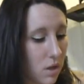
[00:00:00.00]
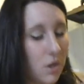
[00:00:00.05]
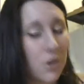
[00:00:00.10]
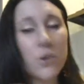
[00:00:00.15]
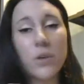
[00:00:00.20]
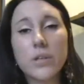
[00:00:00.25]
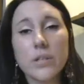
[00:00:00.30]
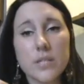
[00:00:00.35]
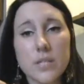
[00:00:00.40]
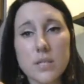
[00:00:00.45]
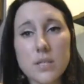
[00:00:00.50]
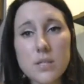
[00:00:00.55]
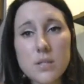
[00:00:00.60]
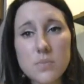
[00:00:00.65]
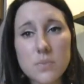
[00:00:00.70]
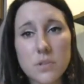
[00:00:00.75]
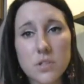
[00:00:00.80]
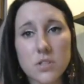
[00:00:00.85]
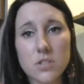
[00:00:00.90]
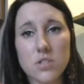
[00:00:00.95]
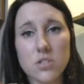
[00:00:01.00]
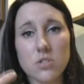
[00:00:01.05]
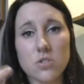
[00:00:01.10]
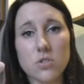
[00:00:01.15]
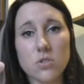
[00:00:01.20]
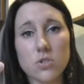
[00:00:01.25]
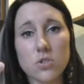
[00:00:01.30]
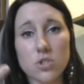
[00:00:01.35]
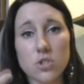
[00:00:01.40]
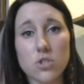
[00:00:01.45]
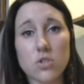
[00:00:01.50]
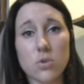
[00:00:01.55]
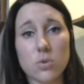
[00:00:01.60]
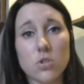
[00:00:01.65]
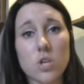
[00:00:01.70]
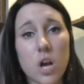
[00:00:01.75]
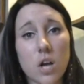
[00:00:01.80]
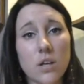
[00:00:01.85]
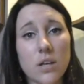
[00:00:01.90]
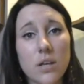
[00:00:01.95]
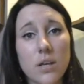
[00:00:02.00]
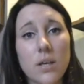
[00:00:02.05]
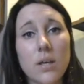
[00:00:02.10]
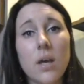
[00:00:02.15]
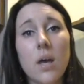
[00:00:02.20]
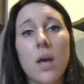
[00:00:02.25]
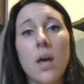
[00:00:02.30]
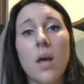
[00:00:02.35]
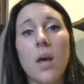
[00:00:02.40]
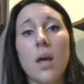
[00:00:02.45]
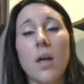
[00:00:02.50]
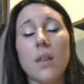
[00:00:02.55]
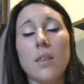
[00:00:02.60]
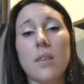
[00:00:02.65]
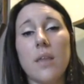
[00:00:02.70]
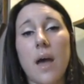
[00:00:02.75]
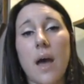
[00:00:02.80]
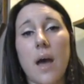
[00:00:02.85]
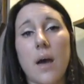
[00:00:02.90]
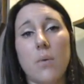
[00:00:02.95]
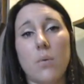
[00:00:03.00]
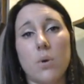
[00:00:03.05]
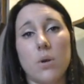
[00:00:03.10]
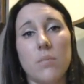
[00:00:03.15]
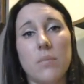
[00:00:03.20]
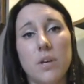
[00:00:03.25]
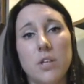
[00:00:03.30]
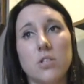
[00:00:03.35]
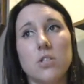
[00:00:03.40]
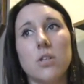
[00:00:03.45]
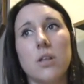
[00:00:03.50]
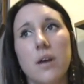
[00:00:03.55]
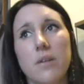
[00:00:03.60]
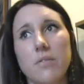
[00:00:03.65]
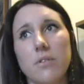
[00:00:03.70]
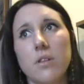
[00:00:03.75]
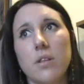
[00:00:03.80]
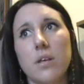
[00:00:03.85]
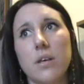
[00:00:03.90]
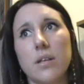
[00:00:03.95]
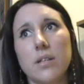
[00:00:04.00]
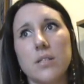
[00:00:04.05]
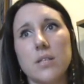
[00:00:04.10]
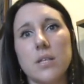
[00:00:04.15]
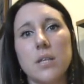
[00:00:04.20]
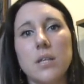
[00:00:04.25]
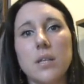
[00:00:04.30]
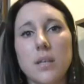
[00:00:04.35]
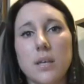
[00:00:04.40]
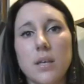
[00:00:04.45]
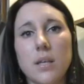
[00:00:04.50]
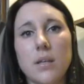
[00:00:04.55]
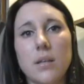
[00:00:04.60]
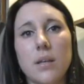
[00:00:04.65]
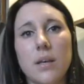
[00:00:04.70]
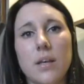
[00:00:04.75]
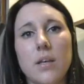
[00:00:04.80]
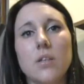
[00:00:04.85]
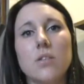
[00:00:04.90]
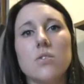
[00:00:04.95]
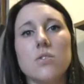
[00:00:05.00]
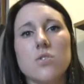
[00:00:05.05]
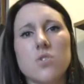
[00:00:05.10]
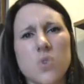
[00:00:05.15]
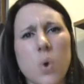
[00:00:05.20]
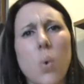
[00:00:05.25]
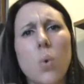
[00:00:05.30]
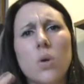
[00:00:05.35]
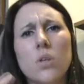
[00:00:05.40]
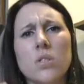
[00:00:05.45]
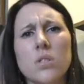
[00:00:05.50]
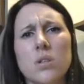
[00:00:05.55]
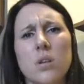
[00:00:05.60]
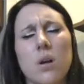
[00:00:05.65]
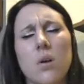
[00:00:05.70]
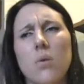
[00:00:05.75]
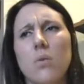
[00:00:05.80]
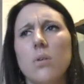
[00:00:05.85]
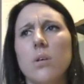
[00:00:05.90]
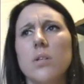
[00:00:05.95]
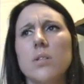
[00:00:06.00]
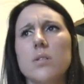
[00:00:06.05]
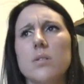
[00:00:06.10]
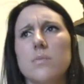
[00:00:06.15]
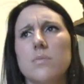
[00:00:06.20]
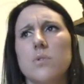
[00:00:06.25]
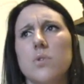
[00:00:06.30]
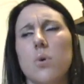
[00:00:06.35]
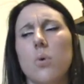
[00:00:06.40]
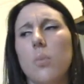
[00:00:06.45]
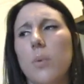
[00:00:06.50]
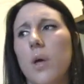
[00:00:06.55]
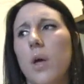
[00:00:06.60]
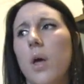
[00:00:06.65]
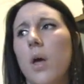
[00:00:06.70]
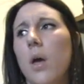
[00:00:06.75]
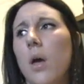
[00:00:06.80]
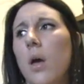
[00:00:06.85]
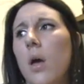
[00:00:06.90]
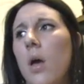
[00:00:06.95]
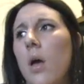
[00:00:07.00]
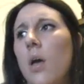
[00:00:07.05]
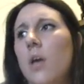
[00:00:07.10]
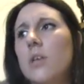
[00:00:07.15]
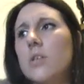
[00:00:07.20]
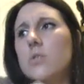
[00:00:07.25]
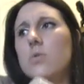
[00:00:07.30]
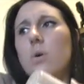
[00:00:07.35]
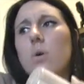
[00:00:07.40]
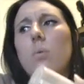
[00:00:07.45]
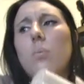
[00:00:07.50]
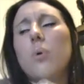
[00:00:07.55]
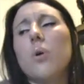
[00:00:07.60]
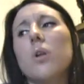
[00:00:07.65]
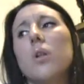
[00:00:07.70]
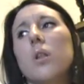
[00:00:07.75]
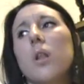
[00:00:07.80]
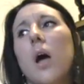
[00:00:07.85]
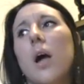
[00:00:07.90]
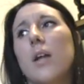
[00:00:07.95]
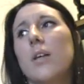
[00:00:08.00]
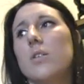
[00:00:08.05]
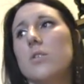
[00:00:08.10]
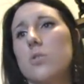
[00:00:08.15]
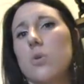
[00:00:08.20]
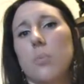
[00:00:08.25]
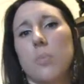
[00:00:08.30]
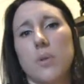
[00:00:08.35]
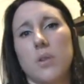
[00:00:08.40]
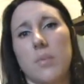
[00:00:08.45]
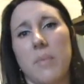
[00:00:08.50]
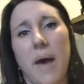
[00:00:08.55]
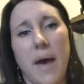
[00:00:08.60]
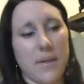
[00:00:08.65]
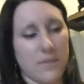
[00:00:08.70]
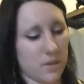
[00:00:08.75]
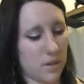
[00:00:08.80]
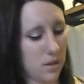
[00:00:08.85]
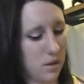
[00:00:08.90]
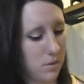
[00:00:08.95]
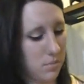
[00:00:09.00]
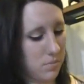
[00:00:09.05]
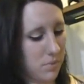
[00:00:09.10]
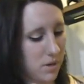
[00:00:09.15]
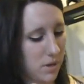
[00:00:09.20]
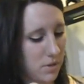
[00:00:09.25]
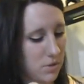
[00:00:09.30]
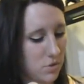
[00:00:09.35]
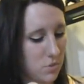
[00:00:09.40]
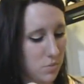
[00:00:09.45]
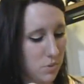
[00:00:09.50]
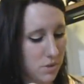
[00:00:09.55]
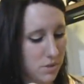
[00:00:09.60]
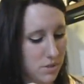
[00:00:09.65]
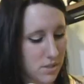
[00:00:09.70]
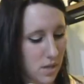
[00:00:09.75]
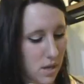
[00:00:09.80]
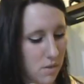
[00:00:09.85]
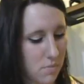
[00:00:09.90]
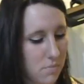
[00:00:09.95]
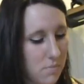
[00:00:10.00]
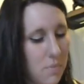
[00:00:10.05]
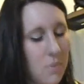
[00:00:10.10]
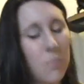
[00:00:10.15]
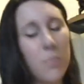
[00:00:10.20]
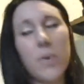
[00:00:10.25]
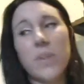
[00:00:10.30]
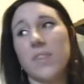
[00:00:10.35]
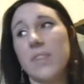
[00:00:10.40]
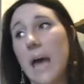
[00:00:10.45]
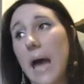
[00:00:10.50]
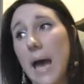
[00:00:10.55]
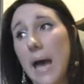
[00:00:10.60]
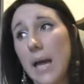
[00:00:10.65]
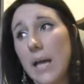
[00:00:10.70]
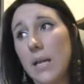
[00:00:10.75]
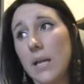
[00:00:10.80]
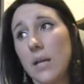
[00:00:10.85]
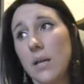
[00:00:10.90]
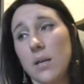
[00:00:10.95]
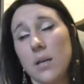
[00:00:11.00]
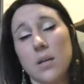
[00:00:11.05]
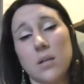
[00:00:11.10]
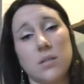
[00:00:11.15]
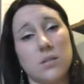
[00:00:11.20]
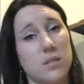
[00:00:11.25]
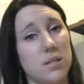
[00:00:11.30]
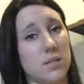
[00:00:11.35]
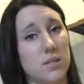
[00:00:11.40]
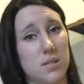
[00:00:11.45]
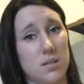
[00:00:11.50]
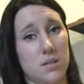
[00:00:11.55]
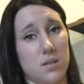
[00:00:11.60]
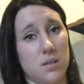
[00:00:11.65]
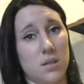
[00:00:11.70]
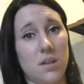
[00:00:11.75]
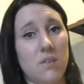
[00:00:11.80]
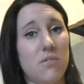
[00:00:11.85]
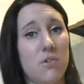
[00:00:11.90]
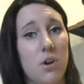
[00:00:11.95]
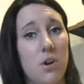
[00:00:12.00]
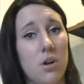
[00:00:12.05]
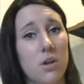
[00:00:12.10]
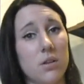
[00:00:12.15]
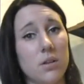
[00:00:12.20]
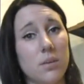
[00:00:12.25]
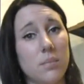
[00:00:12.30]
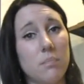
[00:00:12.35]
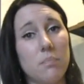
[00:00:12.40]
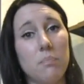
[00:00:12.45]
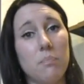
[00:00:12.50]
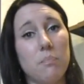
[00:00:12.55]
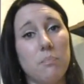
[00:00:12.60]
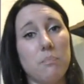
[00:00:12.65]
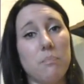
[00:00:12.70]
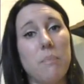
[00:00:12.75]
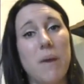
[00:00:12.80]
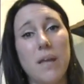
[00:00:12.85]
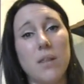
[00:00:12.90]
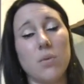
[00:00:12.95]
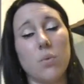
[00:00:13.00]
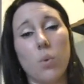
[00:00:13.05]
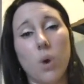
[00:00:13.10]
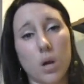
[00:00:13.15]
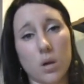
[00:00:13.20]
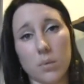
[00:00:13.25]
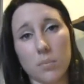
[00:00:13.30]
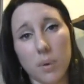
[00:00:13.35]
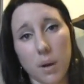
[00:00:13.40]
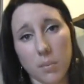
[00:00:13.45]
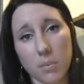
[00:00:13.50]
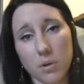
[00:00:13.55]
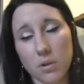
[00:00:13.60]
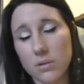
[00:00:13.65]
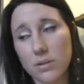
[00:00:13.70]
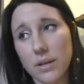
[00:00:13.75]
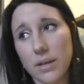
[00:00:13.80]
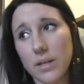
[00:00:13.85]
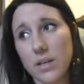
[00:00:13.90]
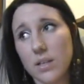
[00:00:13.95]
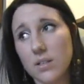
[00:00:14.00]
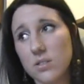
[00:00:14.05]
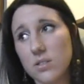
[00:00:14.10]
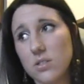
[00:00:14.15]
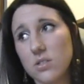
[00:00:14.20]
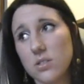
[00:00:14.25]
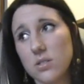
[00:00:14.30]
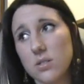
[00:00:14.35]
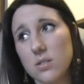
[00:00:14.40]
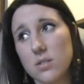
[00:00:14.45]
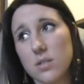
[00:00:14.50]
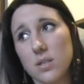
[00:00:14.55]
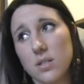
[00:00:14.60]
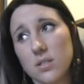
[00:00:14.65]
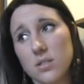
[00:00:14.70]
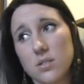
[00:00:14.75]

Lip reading: creases because she's so chunky, that I want to make sure that everything gets clean, like it soaks, you know, in some soap. So I don't put a lot of soap in the bathtub, but I do put some. But that doesn't even hardly make the water bubble. Like it just